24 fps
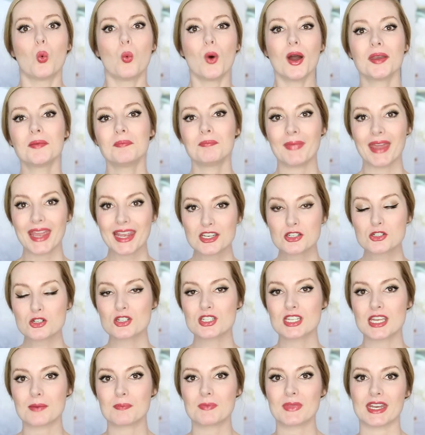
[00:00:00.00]
One major
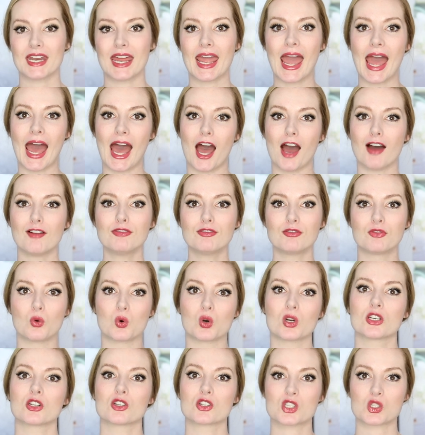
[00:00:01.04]
tip that I have
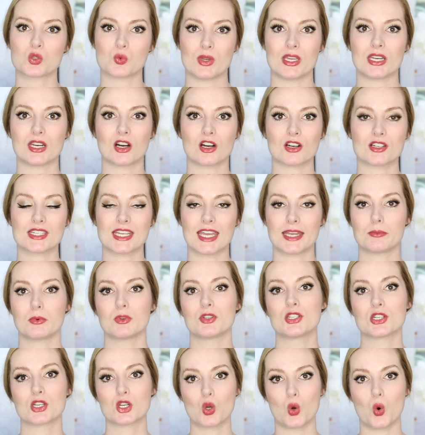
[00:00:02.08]
for your sweetheart table
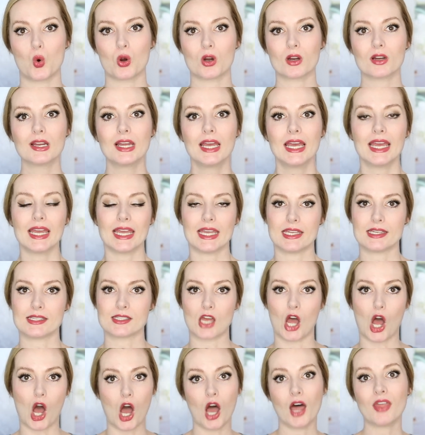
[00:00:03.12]
decor is
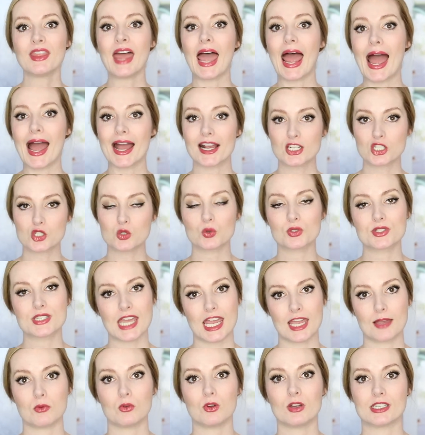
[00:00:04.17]
on the actual
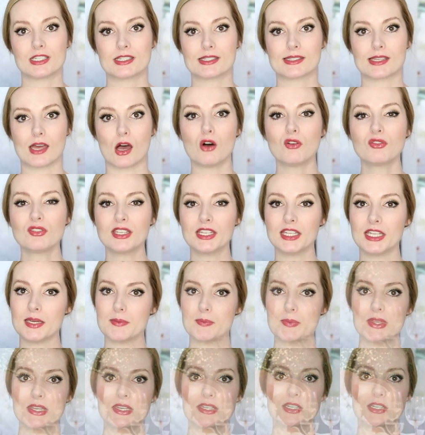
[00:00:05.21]
table itself, keep the